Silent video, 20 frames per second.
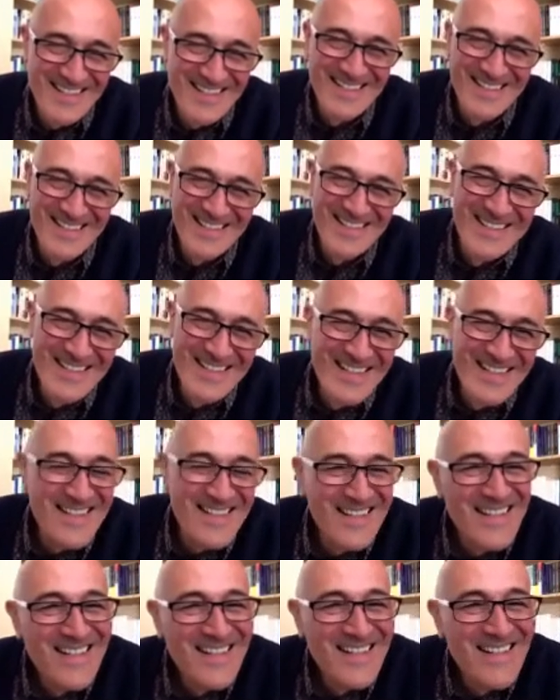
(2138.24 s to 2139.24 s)

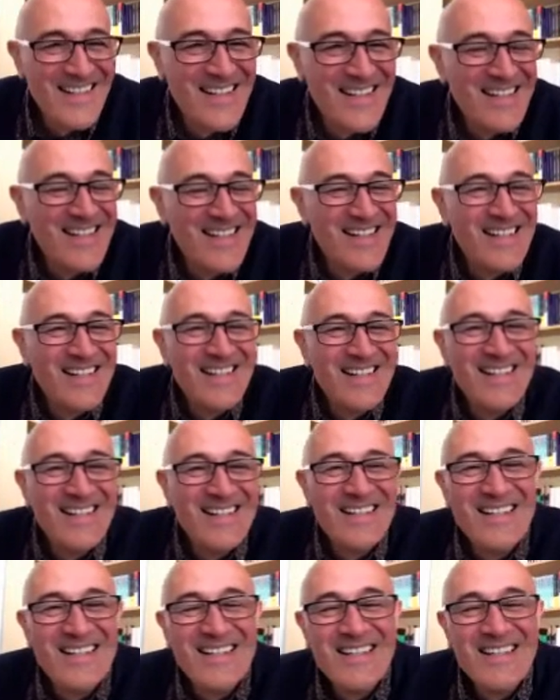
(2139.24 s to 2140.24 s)

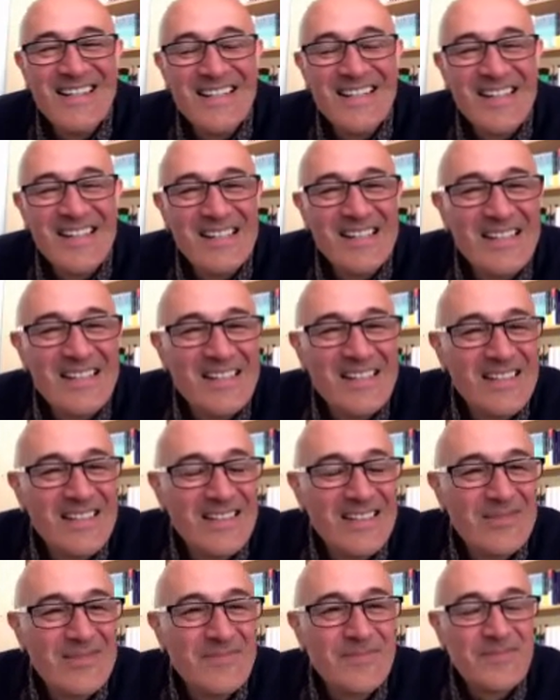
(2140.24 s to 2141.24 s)

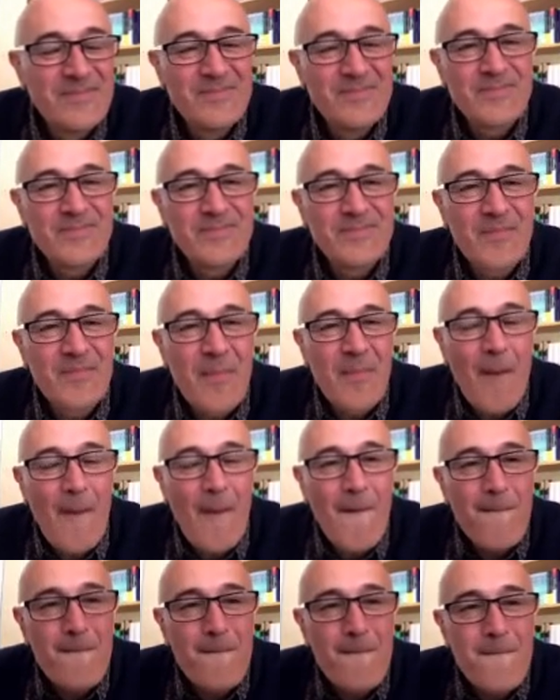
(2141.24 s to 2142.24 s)

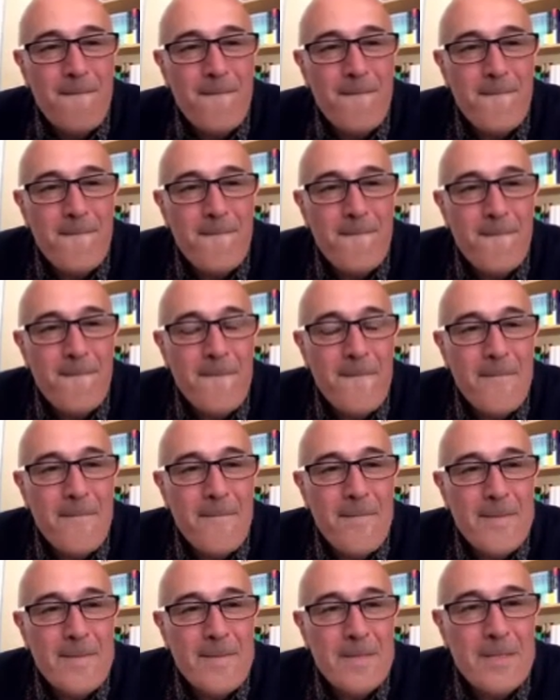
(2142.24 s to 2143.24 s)

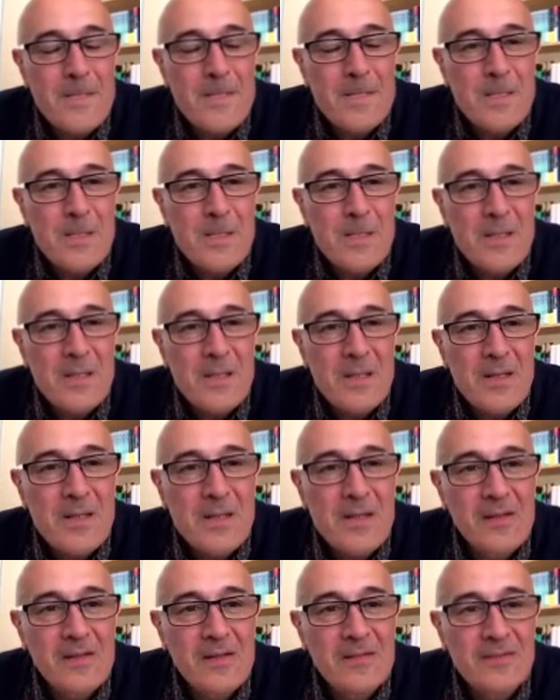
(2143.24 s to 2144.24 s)

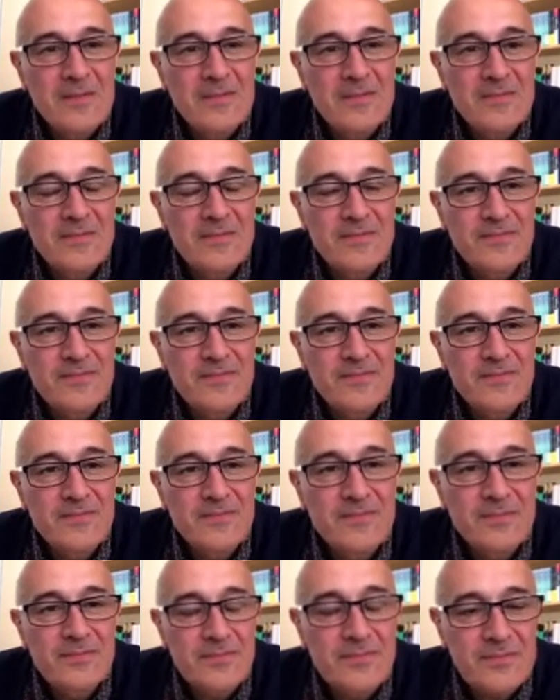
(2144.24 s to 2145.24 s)

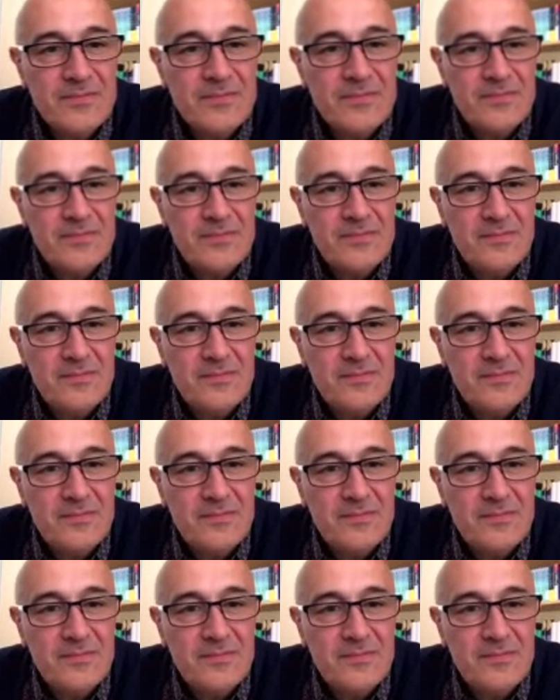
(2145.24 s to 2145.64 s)
[no speech]